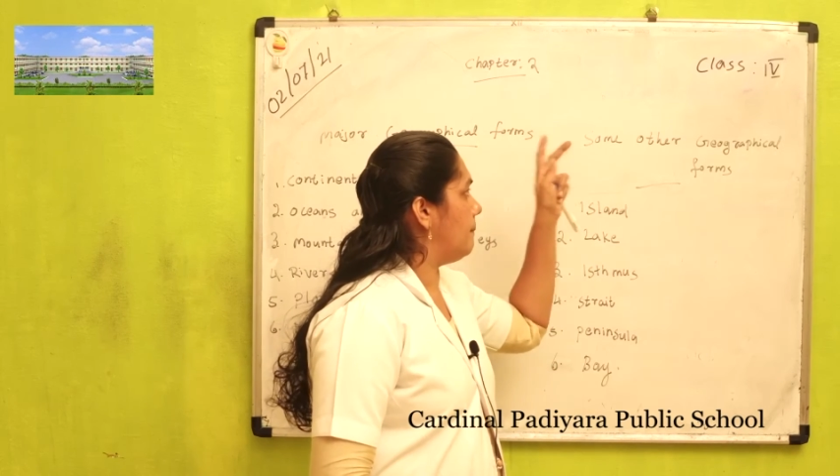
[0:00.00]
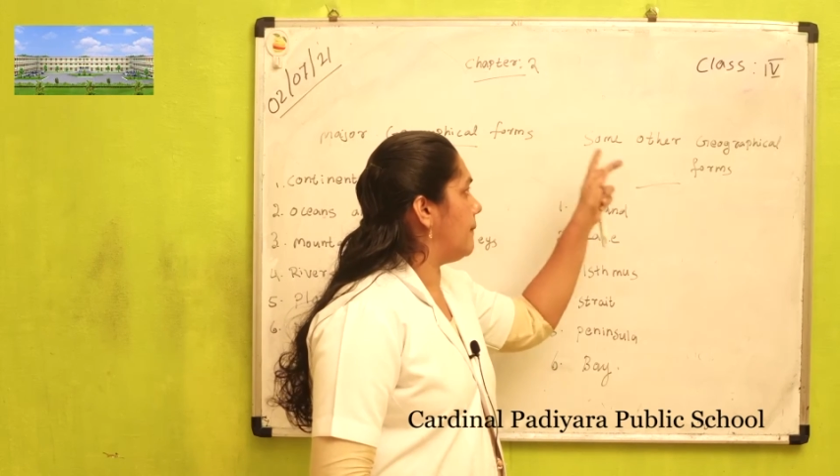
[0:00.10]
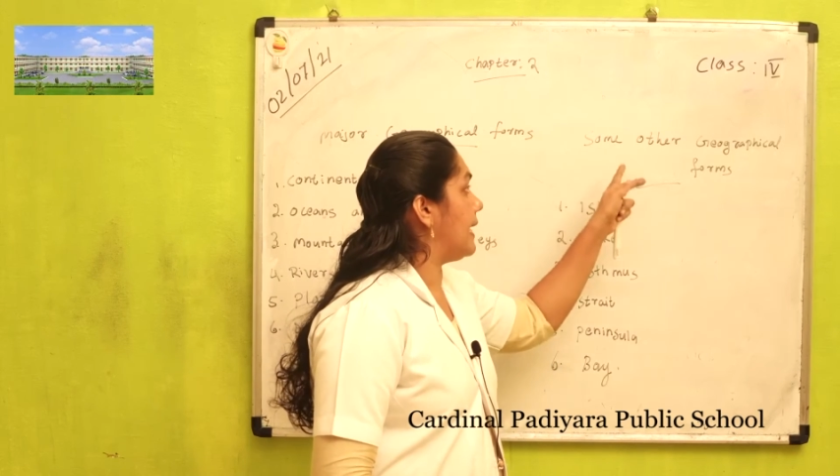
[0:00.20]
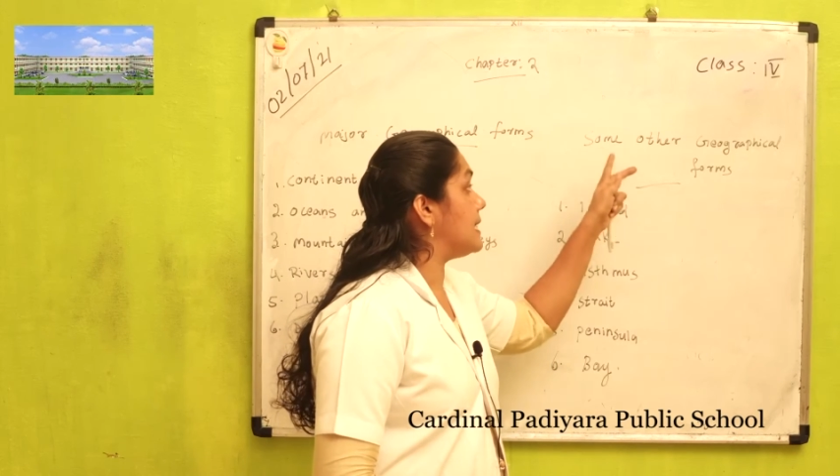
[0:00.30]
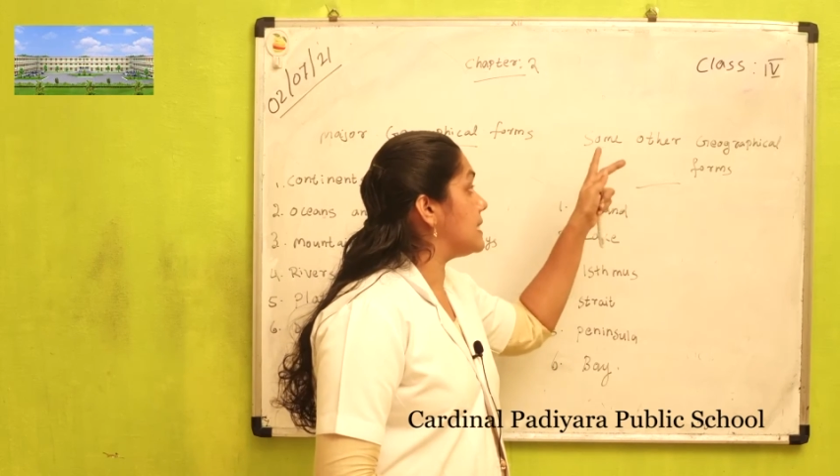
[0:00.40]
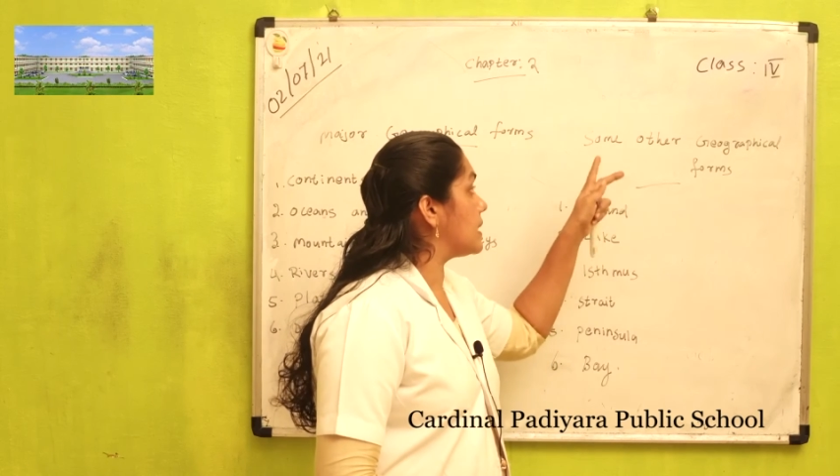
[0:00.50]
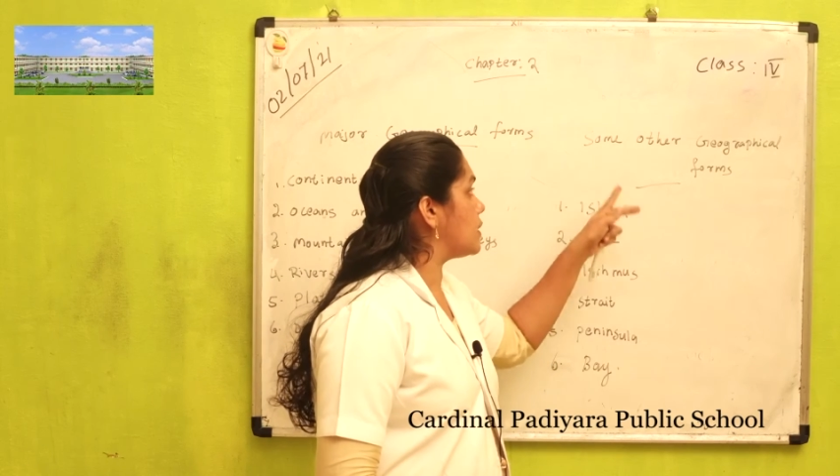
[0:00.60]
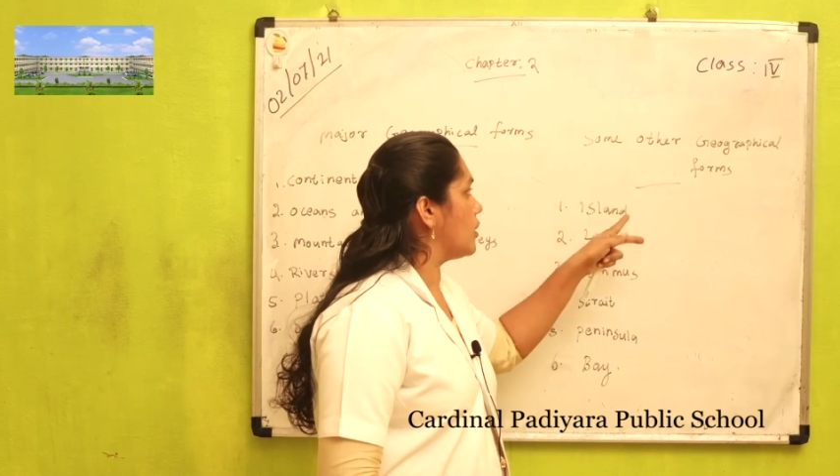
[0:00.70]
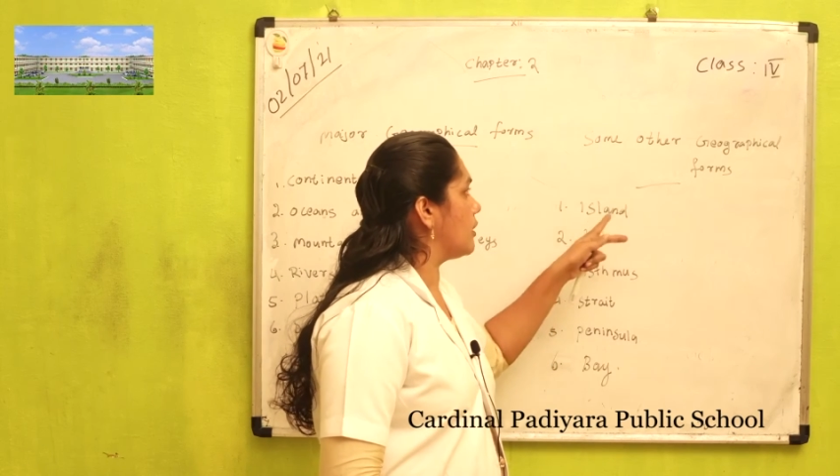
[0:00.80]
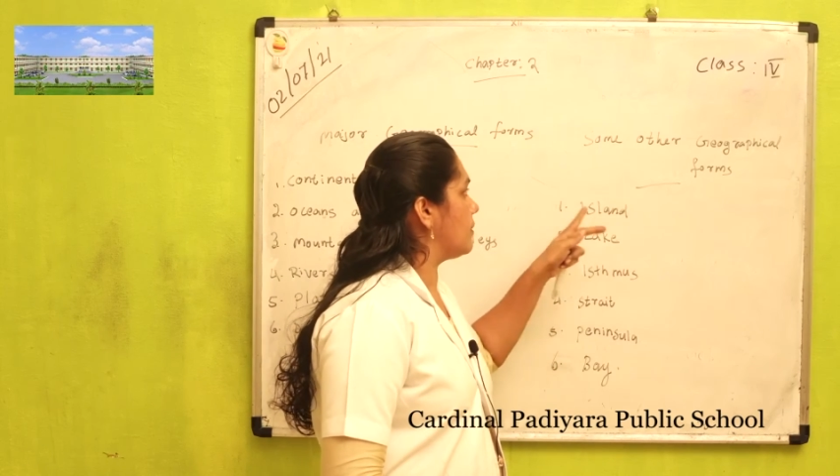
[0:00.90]
major
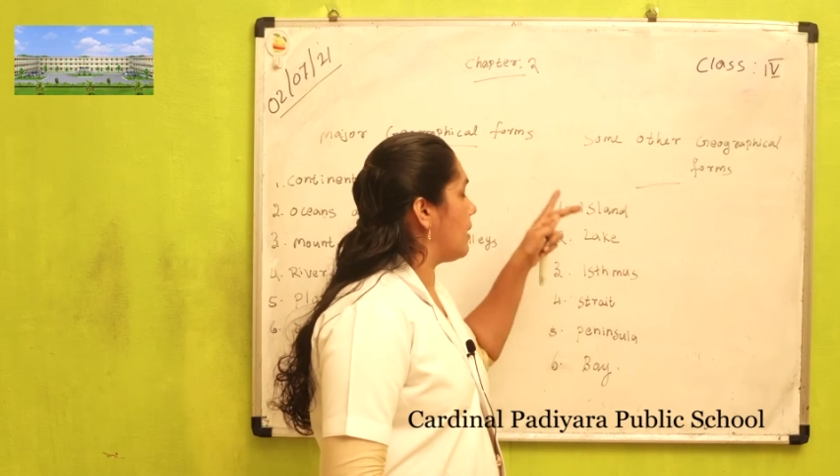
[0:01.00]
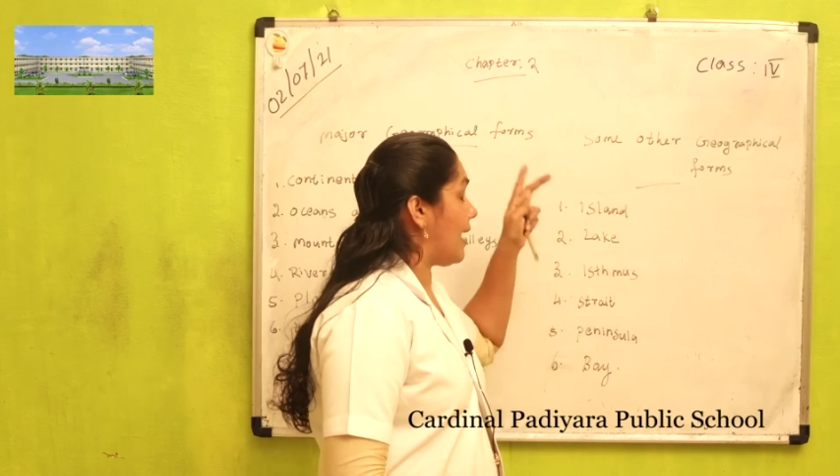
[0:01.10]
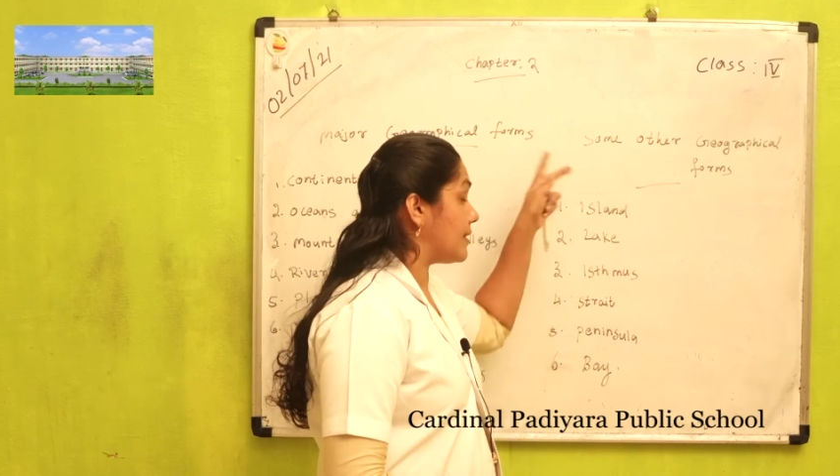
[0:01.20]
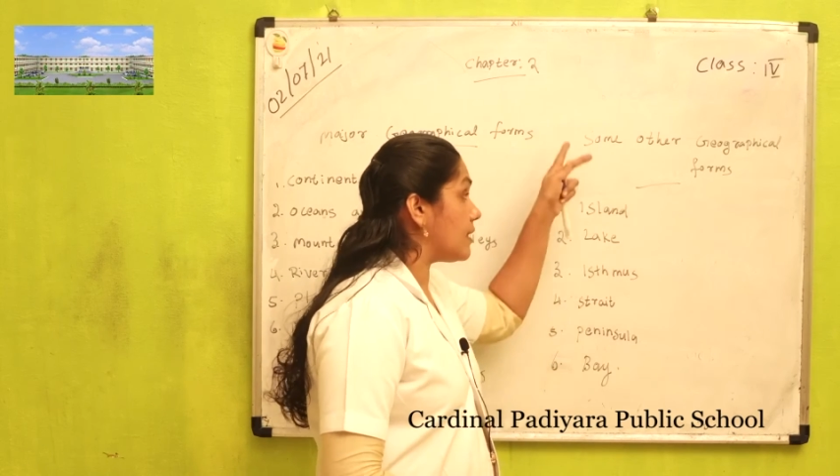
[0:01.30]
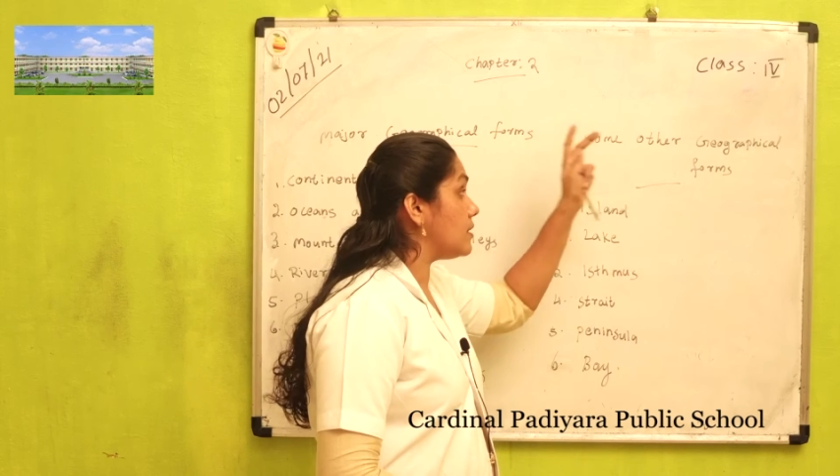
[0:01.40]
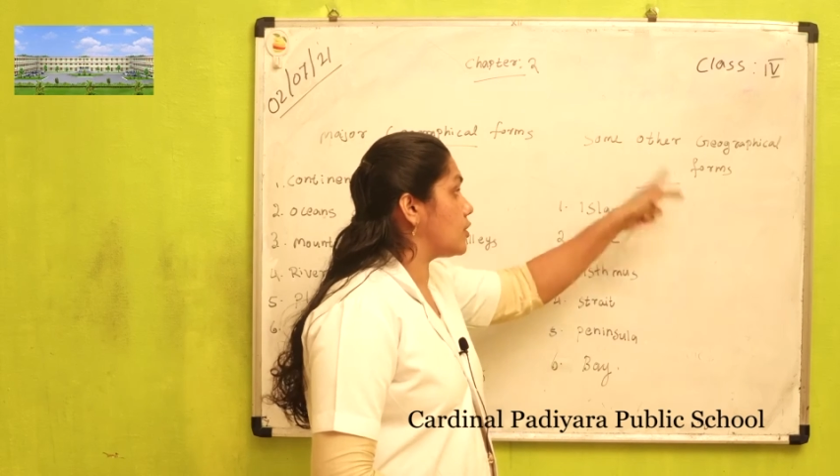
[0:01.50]
other